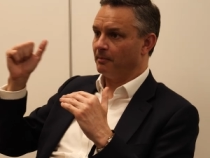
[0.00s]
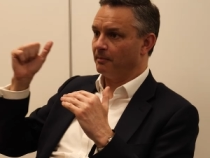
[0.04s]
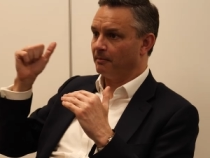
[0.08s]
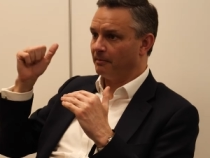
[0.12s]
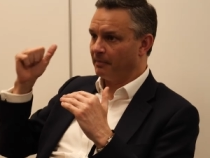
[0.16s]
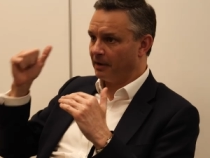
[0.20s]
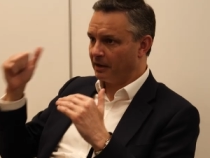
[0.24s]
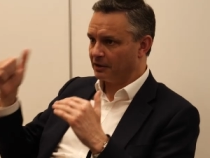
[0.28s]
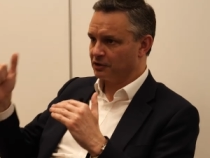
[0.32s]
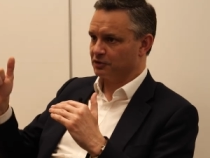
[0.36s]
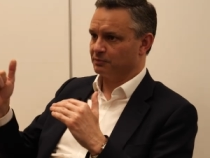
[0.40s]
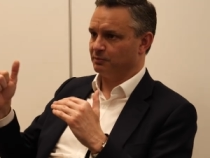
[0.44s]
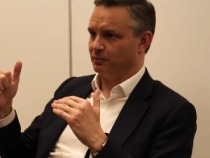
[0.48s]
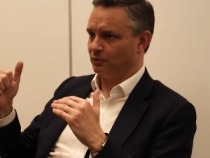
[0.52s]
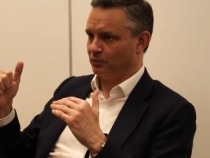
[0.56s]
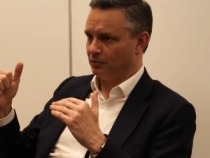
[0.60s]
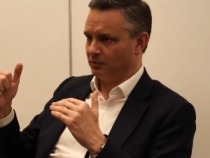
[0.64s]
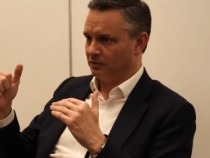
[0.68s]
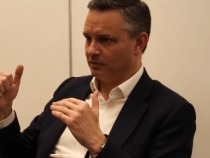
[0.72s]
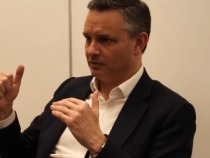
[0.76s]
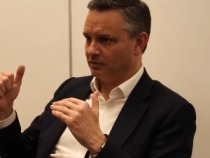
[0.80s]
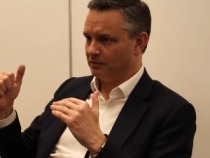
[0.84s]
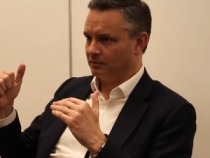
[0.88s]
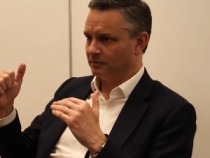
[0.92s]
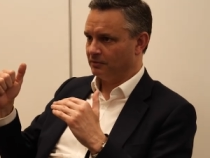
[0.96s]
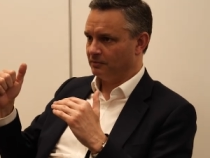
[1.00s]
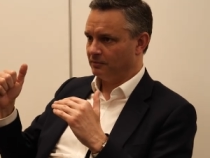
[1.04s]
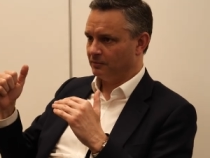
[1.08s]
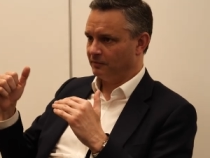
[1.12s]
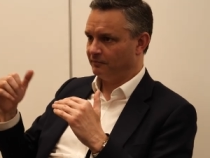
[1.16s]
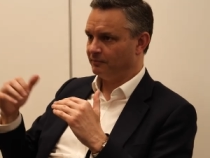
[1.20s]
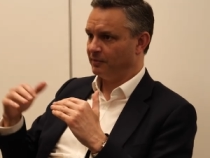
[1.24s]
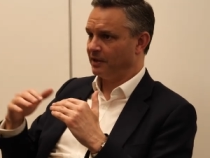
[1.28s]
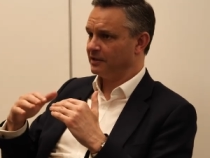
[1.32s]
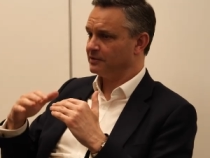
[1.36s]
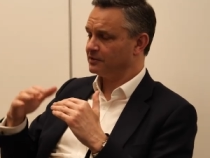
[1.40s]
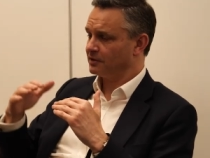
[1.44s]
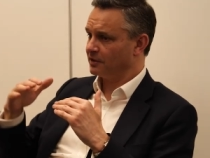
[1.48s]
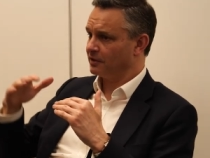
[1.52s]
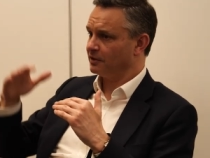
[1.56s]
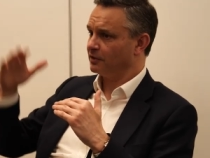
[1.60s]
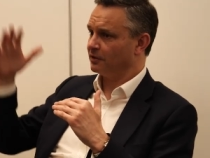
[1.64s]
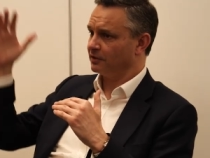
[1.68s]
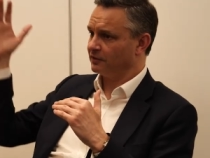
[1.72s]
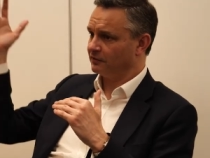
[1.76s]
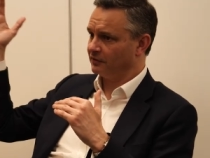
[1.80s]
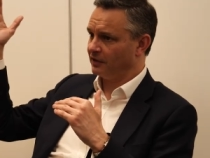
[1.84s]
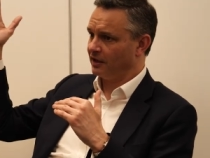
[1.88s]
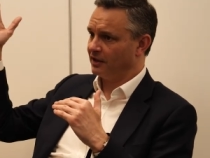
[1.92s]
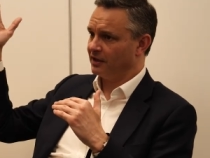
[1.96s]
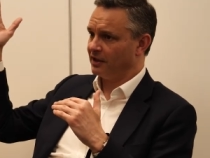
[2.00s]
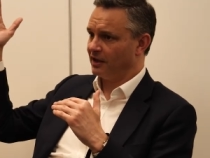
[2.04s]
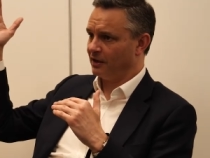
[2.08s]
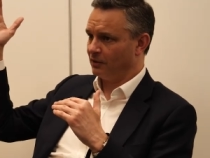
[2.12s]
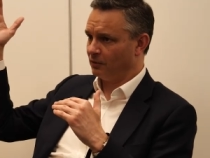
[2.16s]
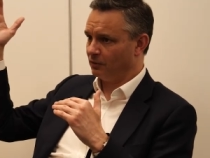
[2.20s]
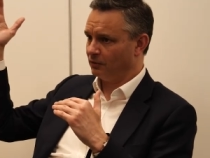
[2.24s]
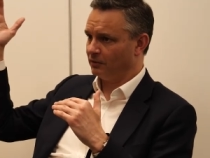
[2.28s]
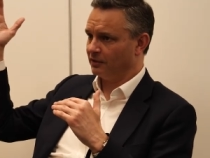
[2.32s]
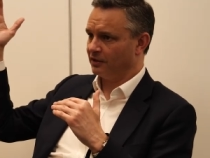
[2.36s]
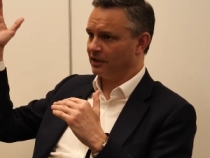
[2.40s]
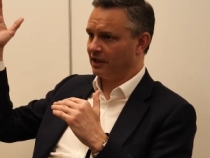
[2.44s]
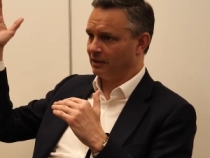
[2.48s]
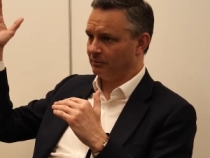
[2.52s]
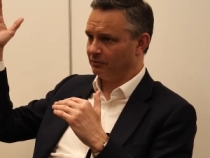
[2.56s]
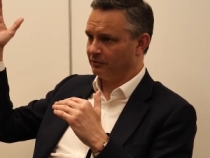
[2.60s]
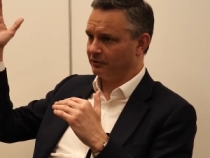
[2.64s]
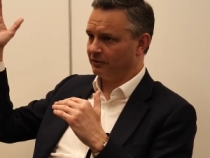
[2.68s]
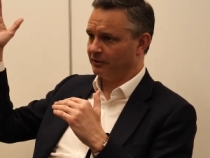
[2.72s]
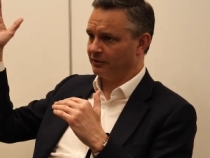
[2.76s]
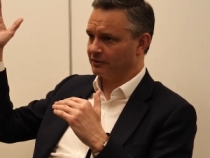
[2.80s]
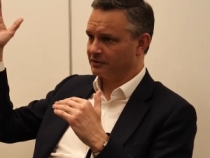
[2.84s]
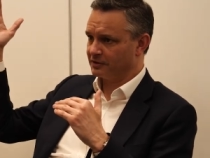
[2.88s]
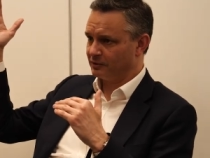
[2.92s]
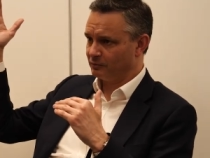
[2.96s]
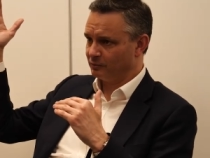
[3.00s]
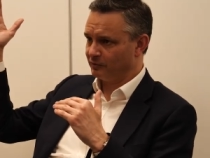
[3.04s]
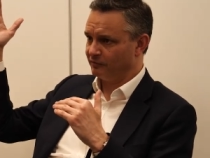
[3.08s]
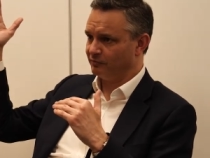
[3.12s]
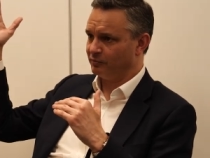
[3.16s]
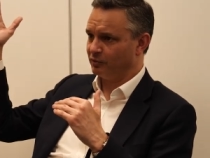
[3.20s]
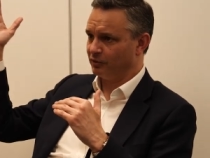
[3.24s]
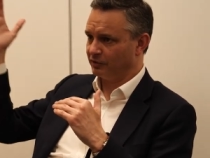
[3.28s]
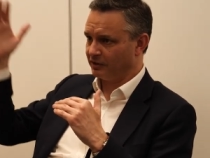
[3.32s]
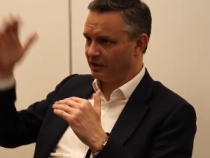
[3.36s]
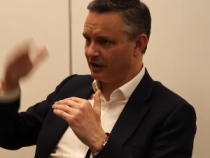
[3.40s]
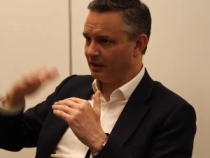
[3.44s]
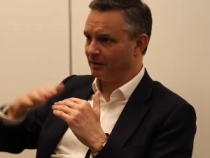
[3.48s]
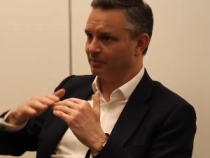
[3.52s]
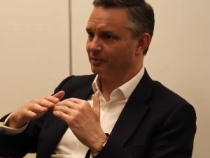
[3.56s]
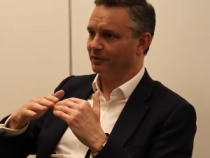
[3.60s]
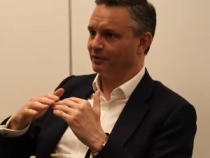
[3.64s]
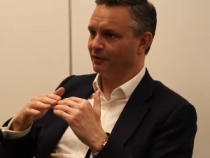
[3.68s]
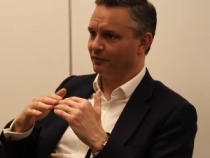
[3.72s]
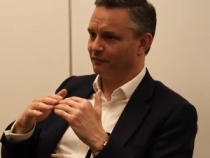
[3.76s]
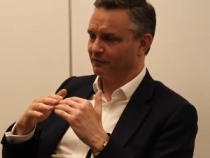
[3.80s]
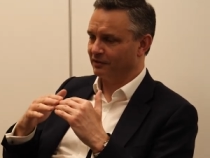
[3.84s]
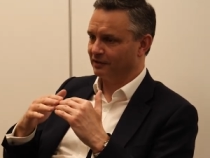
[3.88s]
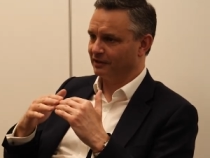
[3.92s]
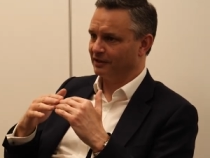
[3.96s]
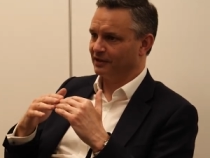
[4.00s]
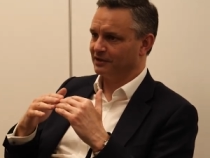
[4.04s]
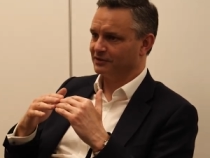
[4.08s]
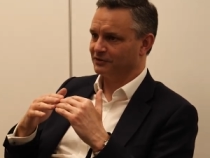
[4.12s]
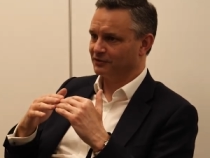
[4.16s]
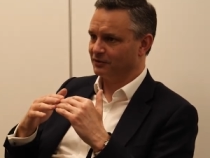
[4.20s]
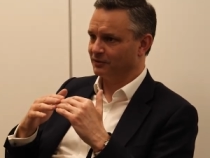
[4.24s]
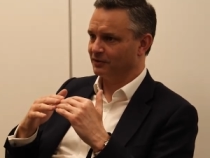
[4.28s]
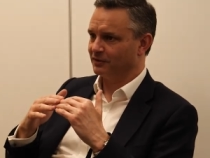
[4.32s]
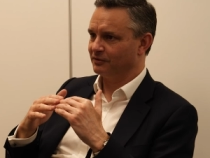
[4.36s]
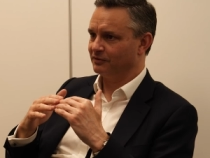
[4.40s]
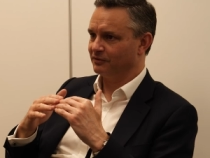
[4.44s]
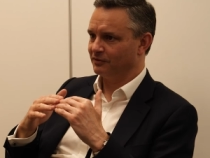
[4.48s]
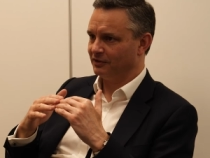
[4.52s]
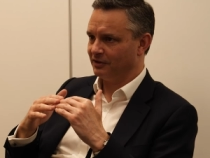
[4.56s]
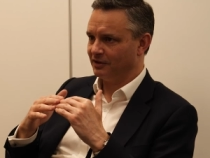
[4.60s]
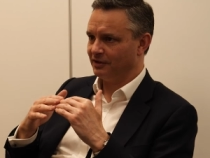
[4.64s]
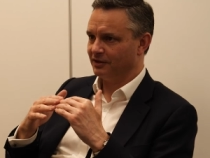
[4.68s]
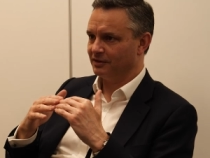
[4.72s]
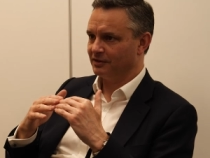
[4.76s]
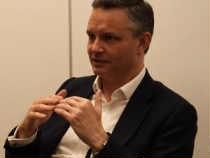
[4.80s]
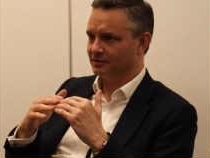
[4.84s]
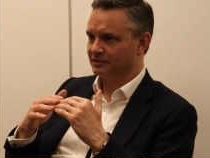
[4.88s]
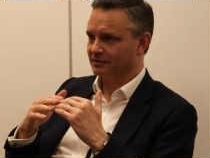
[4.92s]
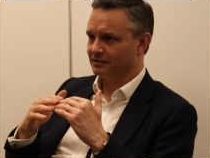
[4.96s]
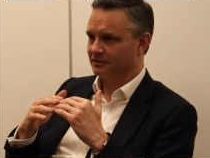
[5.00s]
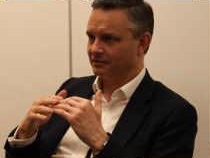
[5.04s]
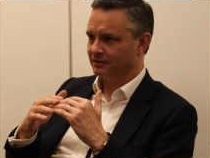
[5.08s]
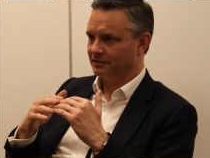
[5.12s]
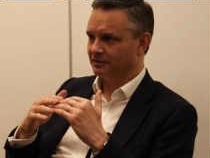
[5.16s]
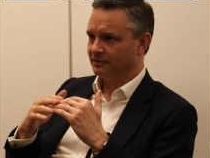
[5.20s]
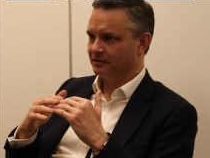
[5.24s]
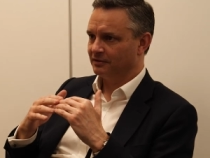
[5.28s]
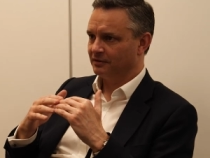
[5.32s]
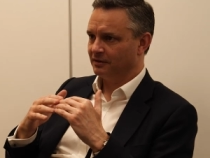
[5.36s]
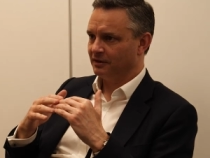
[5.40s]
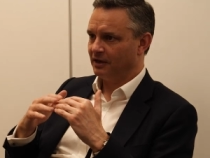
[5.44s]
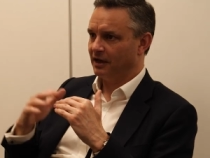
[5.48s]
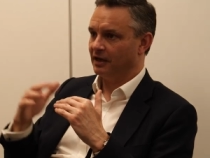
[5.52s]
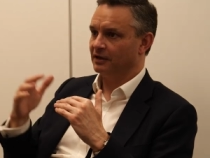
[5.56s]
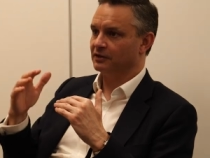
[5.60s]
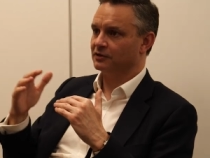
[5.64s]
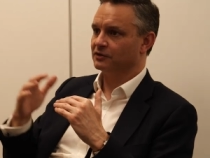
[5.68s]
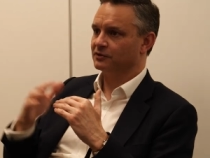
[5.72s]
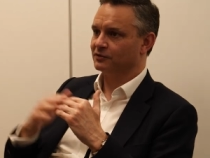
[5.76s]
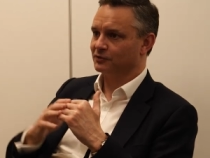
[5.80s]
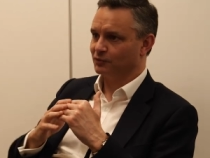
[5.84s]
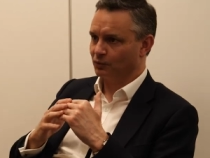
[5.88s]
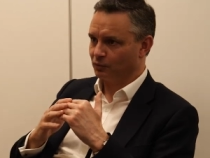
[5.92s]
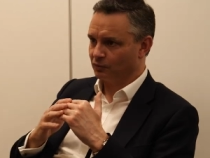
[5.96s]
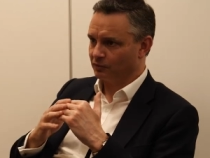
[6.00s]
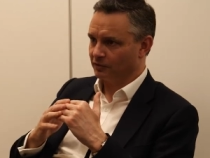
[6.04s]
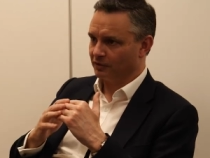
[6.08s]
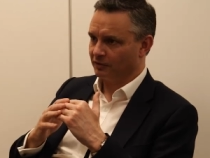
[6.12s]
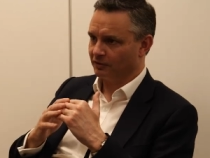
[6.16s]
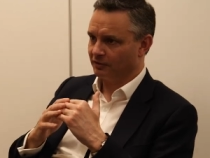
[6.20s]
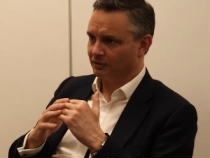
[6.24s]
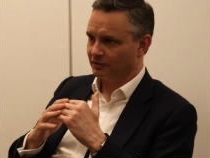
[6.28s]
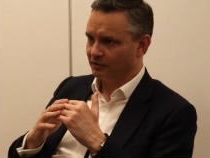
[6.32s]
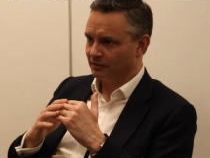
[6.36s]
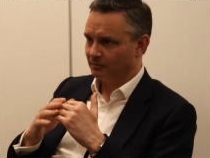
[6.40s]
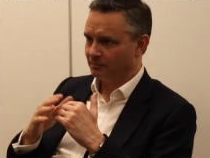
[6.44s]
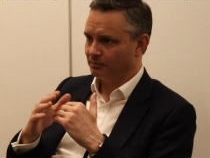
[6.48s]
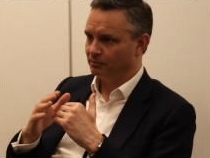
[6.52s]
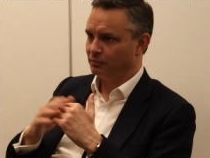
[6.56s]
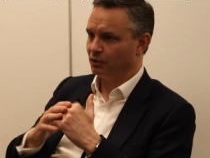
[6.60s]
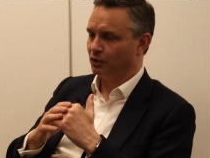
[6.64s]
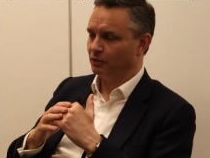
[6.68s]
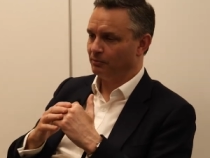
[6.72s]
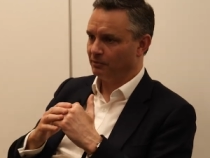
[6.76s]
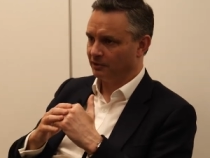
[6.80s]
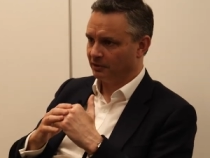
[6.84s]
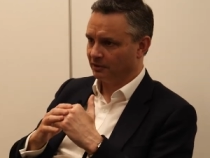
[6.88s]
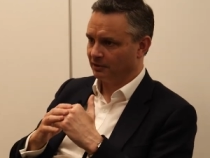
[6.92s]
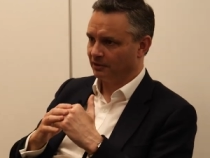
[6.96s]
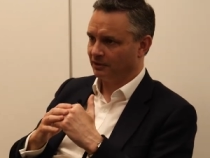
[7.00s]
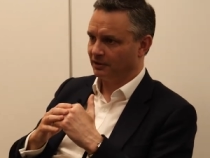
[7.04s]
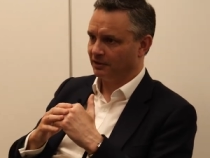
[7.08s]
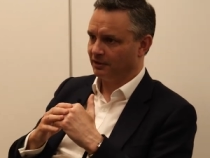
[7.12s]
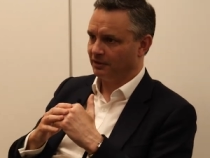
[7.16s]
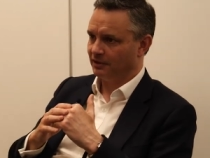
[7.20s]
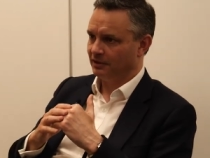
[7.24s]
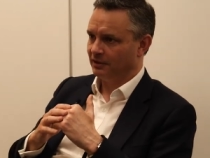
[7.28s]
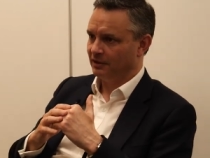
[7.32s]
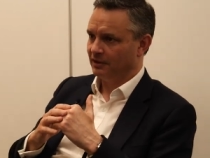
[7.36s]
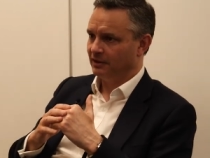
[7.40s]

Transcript: much more. We've basically got to take out all the carbon dioxide we've put up over the last 200 years and store it permanently.